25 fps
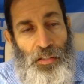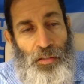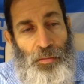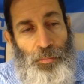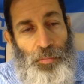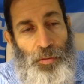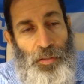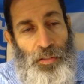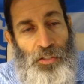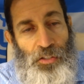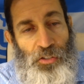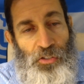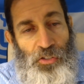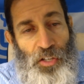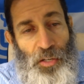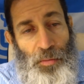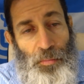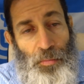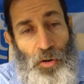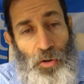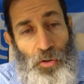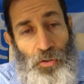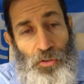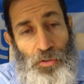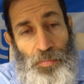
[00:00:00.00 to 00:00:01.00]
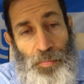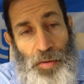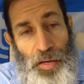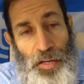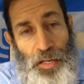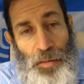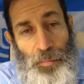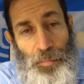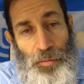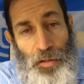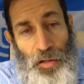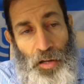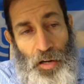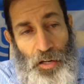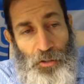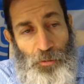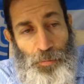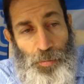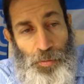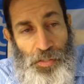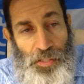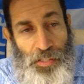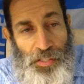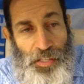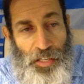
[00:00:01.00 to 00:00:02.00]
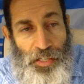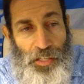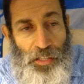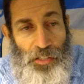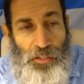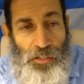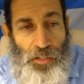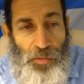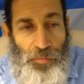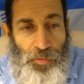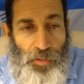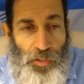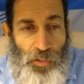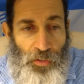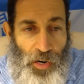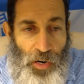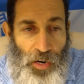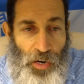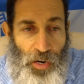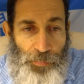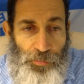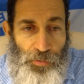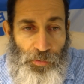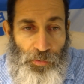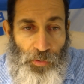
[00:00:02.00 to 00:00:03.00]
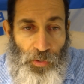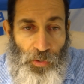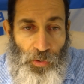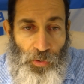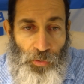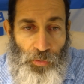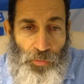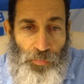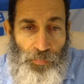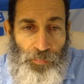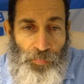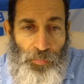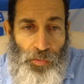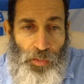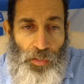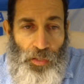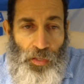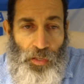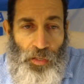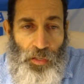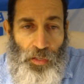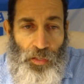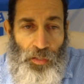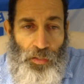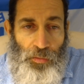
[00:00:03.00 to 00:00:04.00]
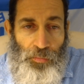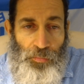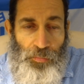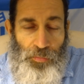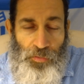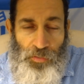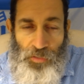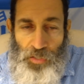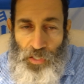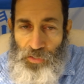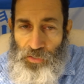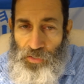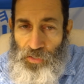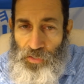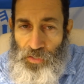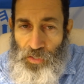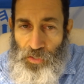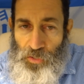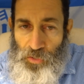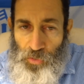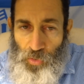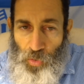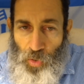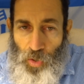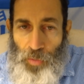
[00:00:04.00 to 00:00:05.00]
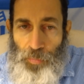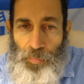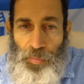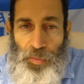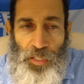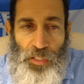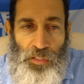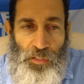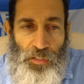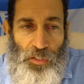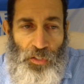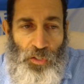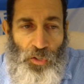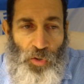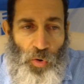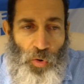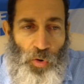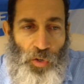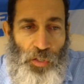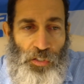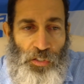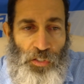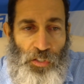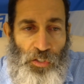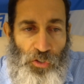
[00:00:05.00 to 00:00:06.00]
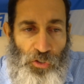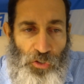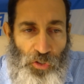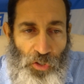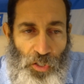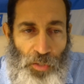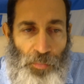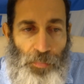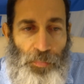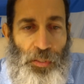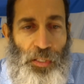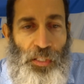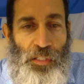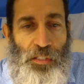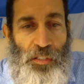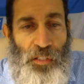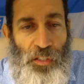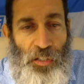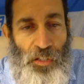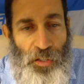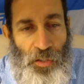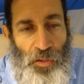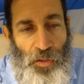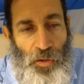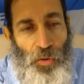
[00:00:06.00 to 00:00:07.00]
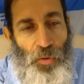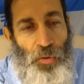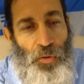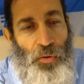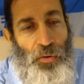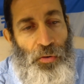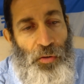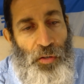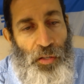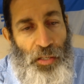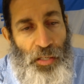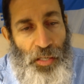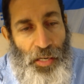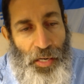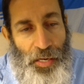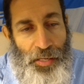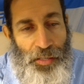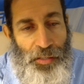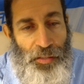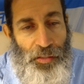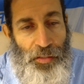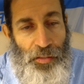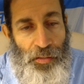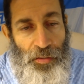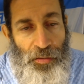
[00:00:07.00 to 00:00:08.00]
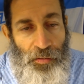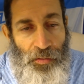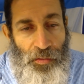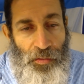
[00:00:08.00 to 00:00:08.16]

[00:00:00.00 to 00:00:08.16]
but GMOs make up a large percentage of the crops grown, uh, such as the soybeans, the corns, the sugar beets, the canola, and the cotton.